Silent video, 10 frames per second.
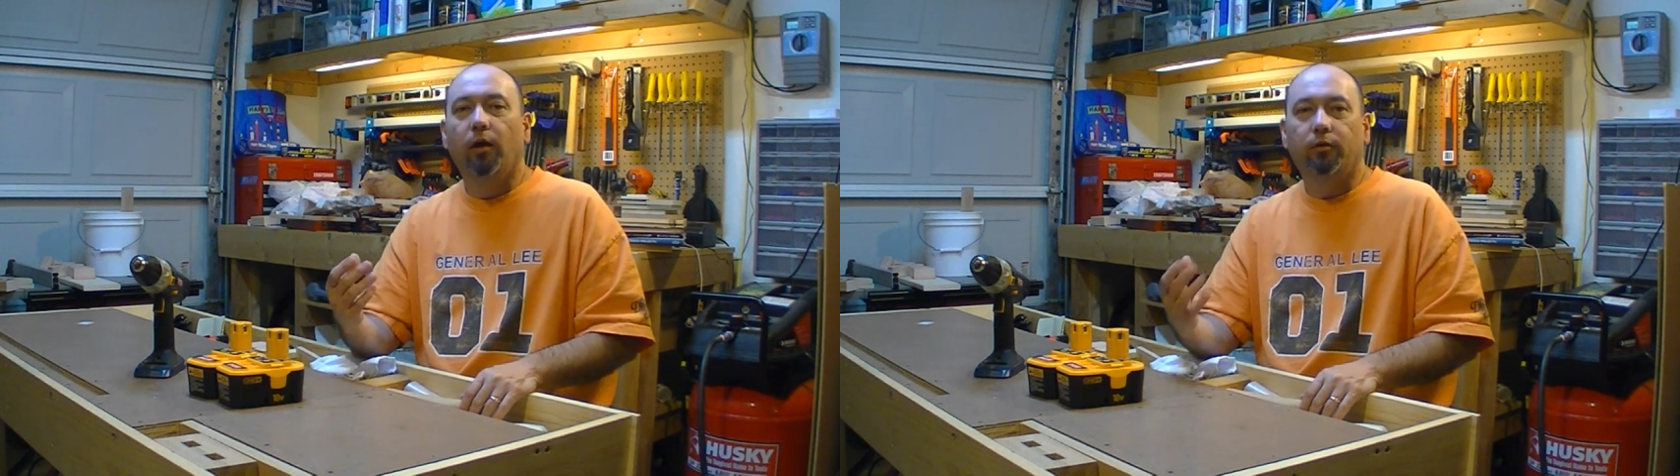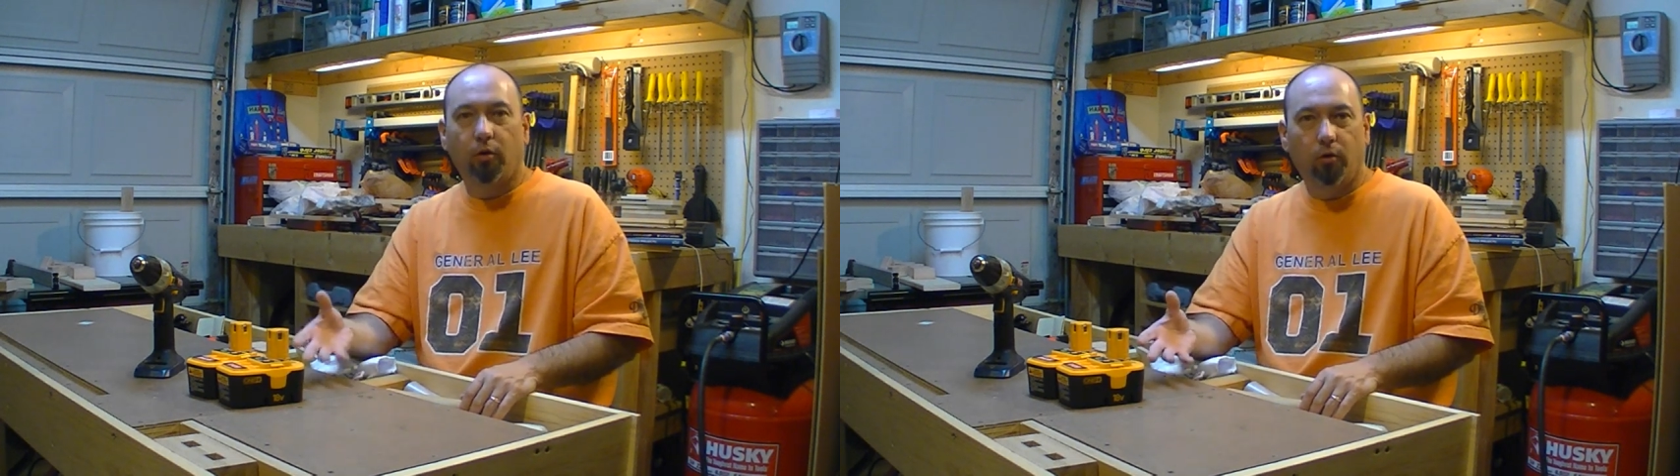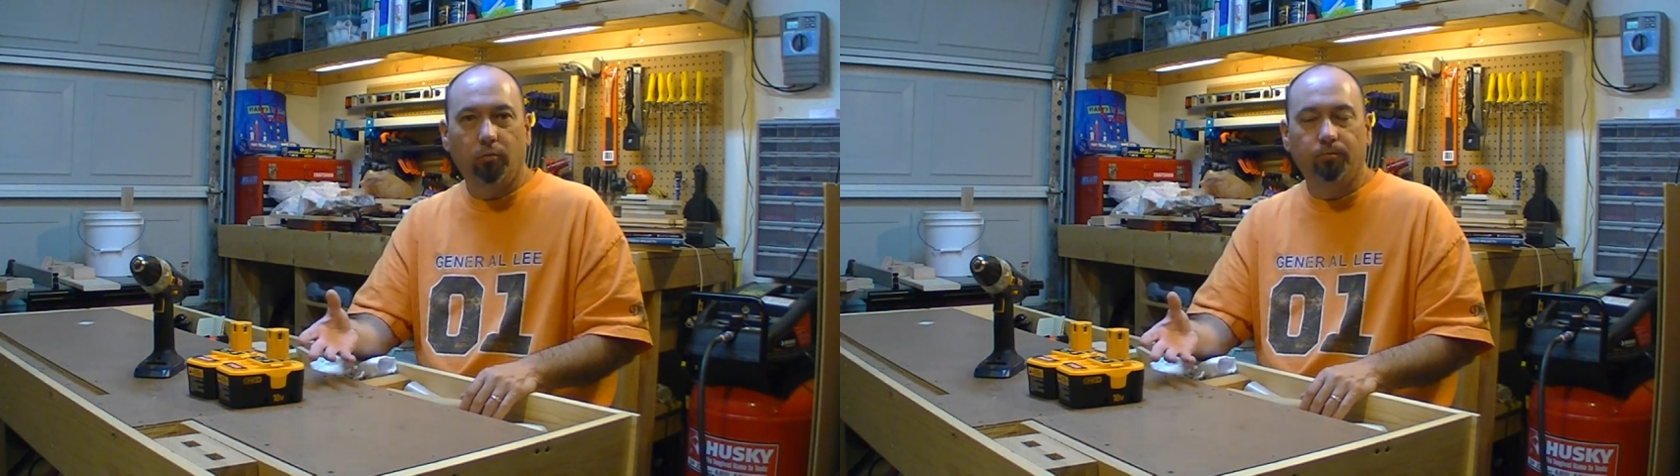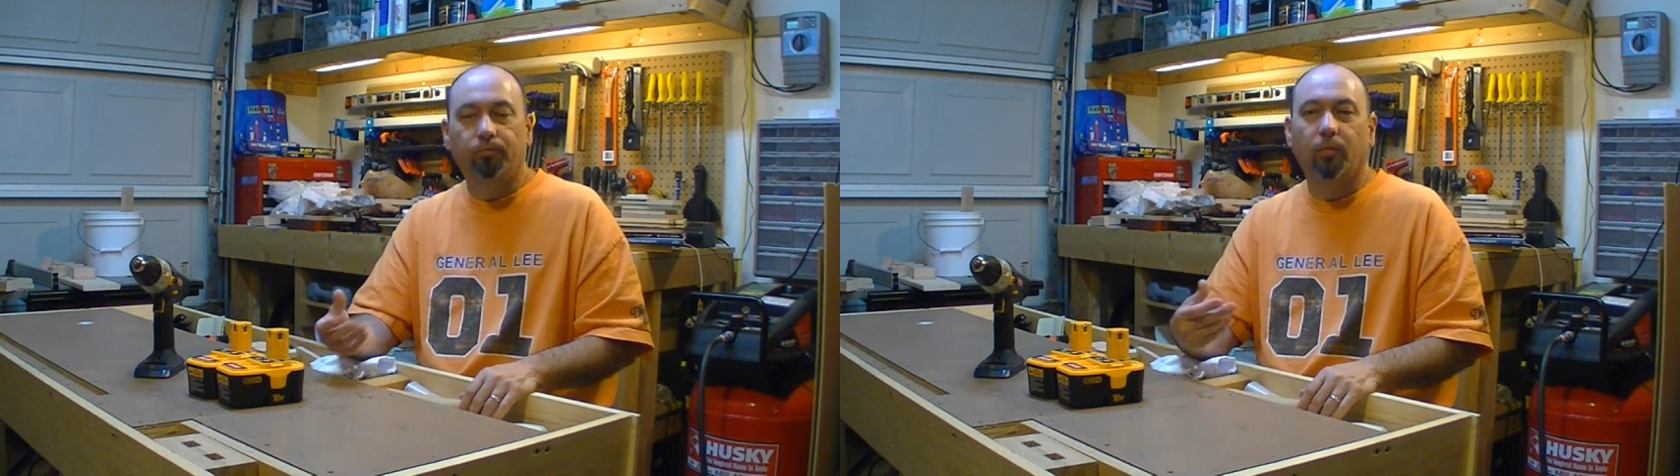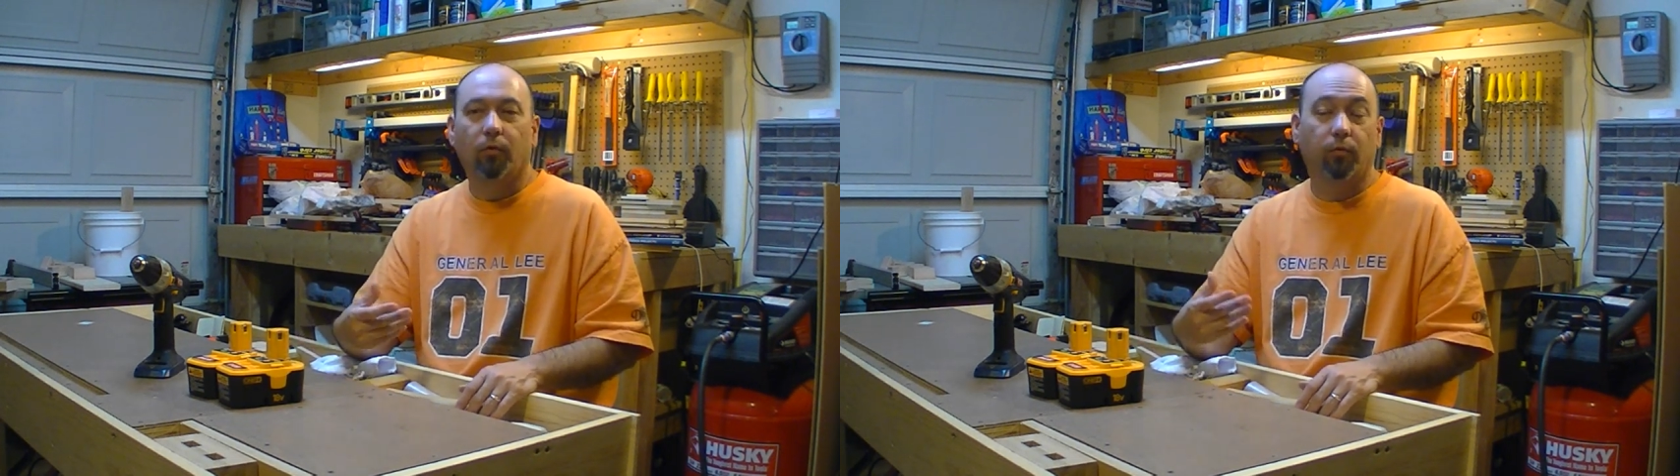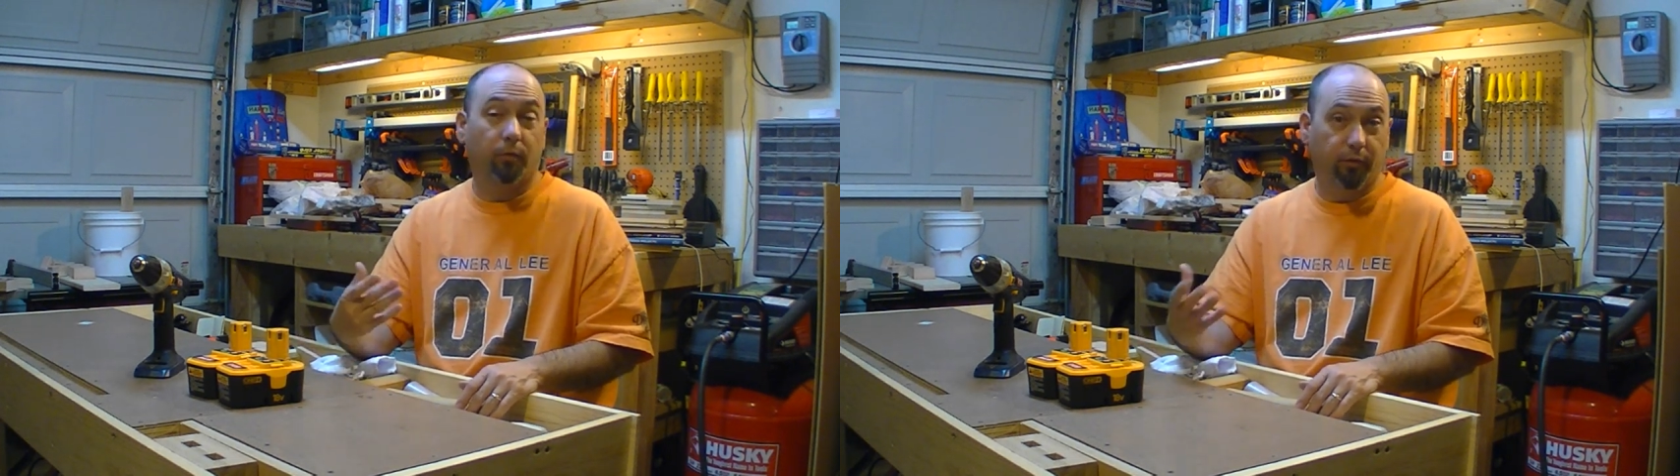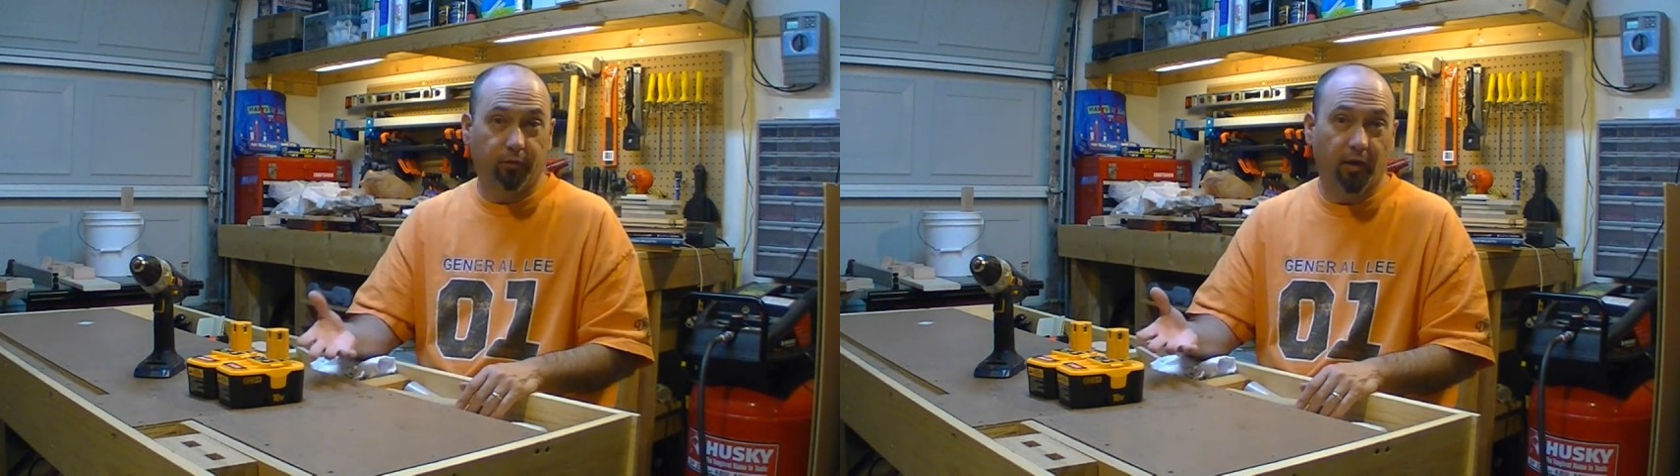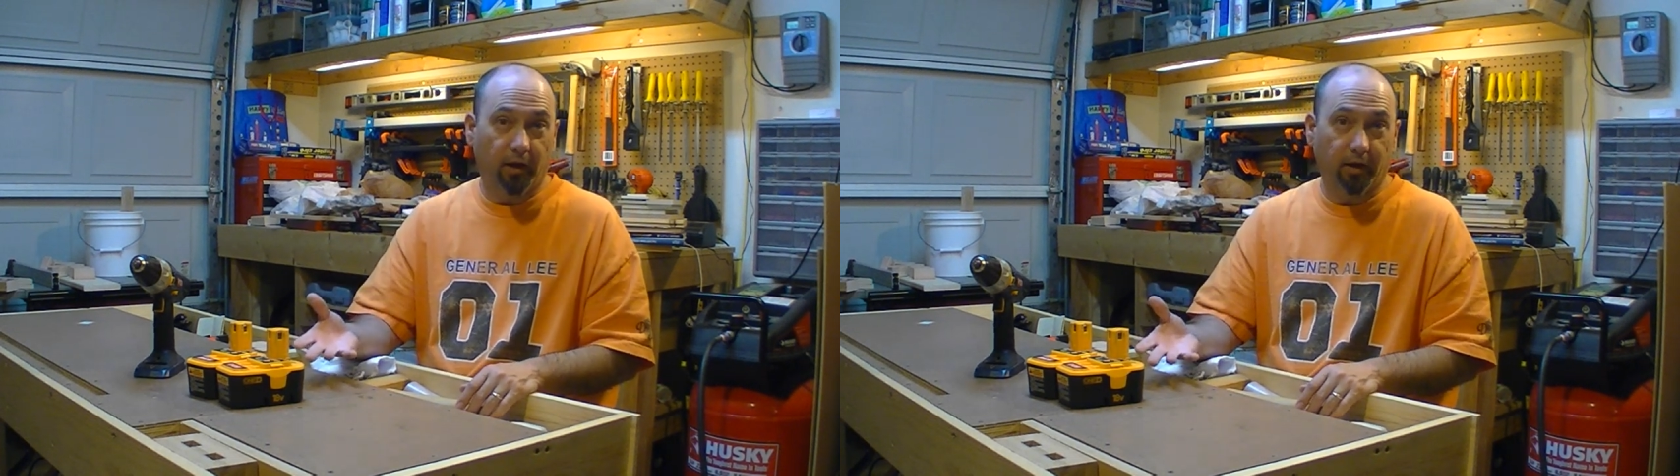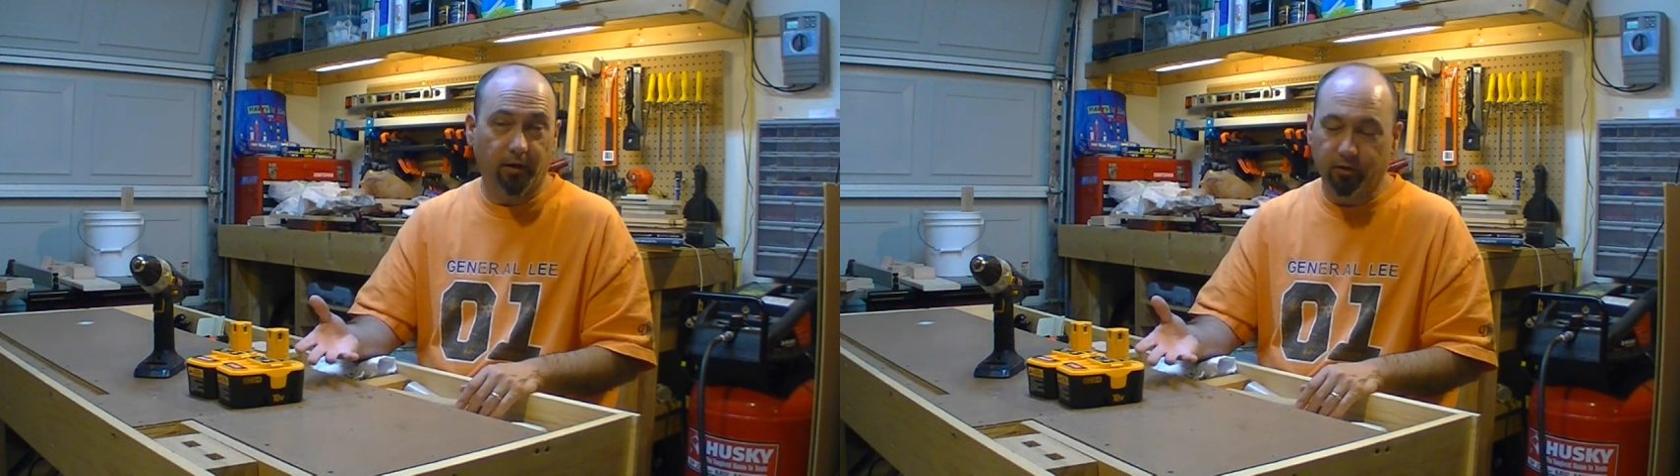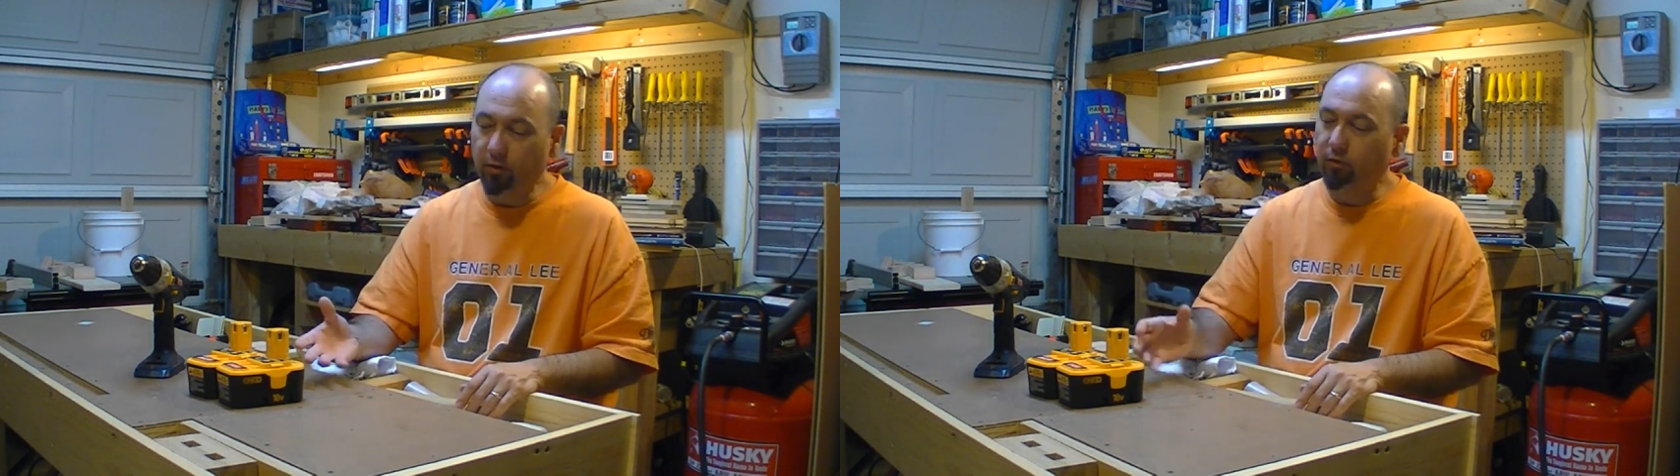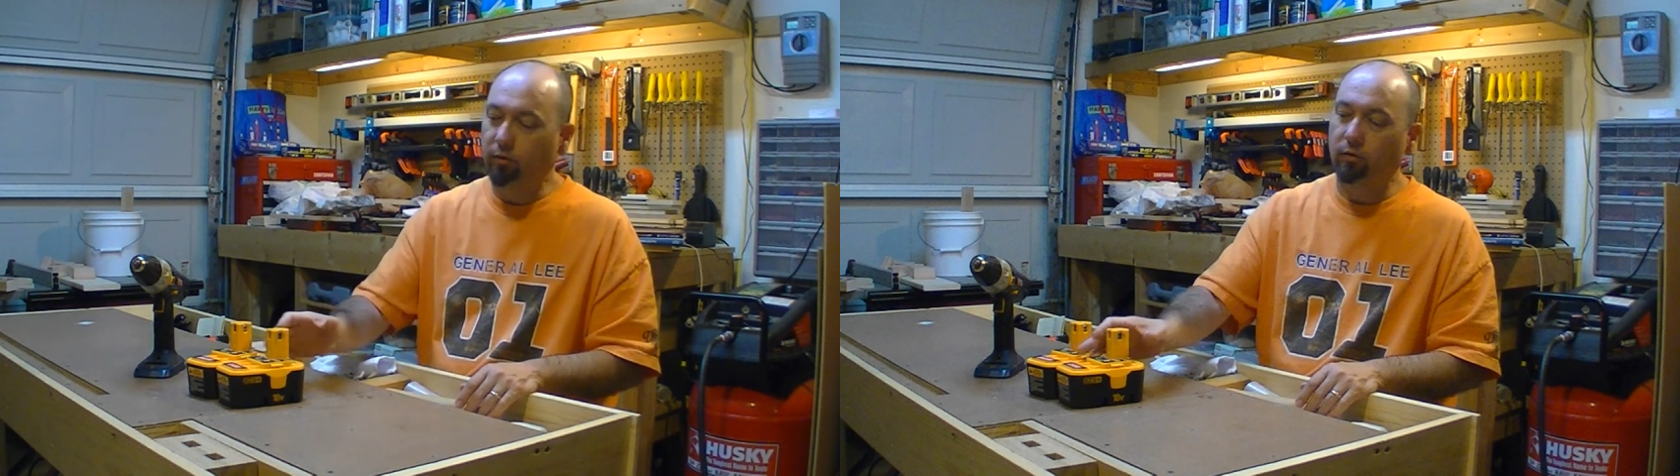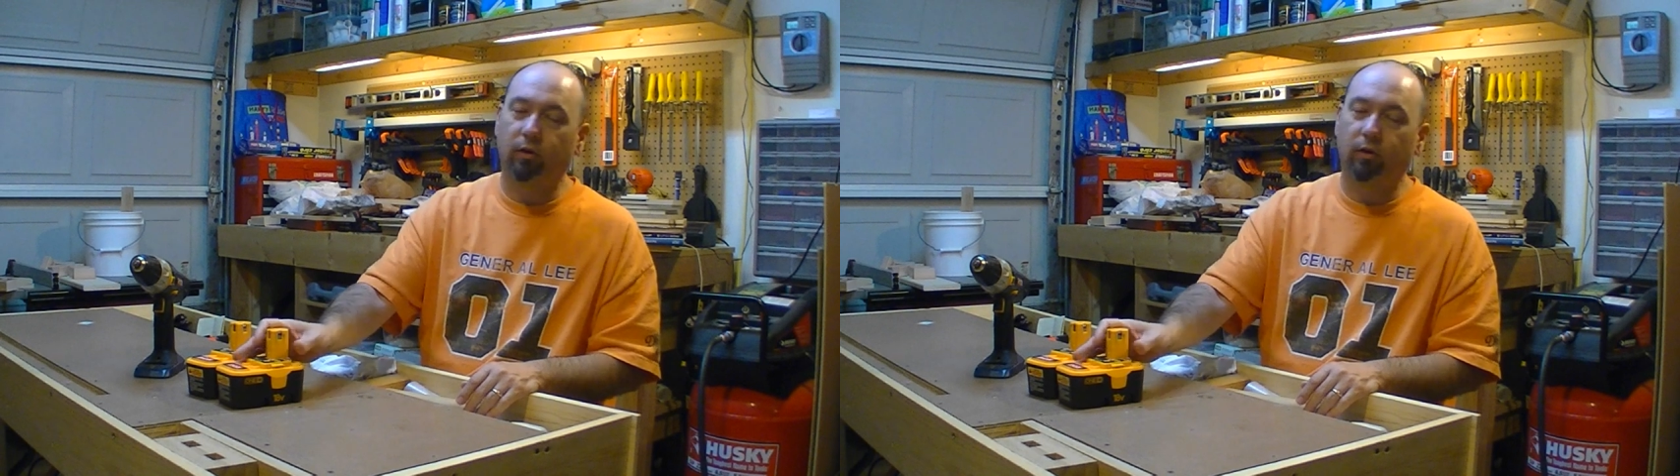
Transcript: So, for $59.97,